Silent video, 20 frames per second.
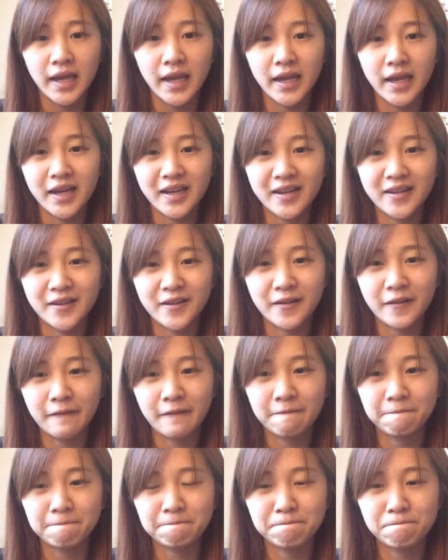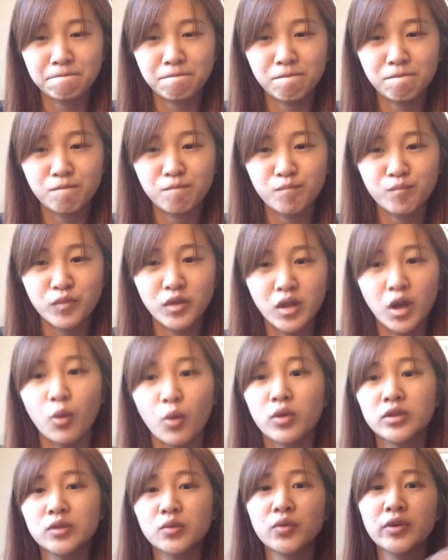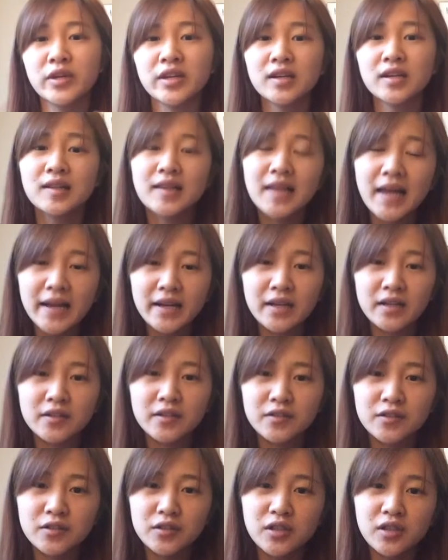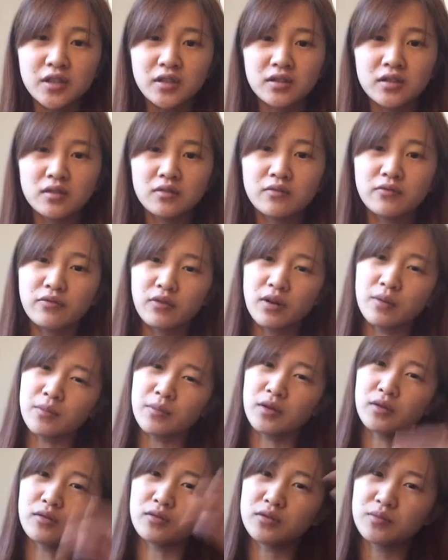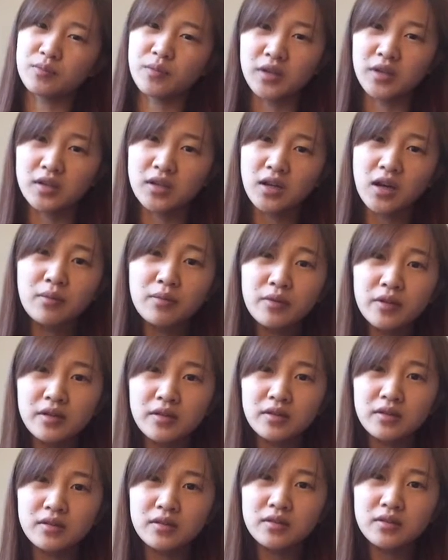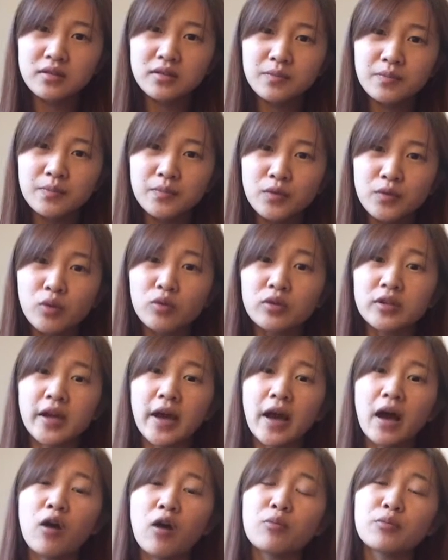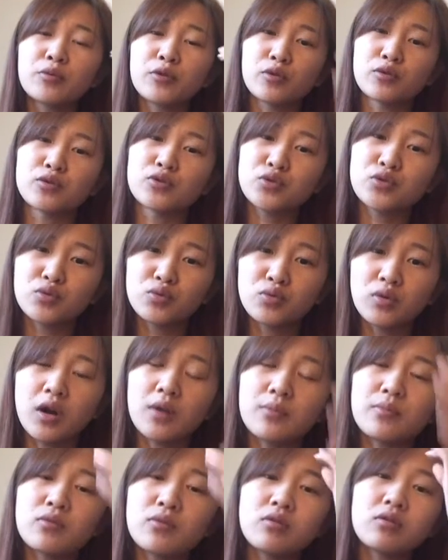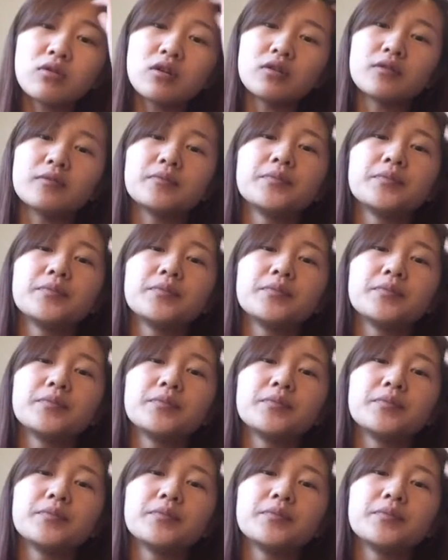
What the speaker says: And what we collected from those big companies would help those who are poor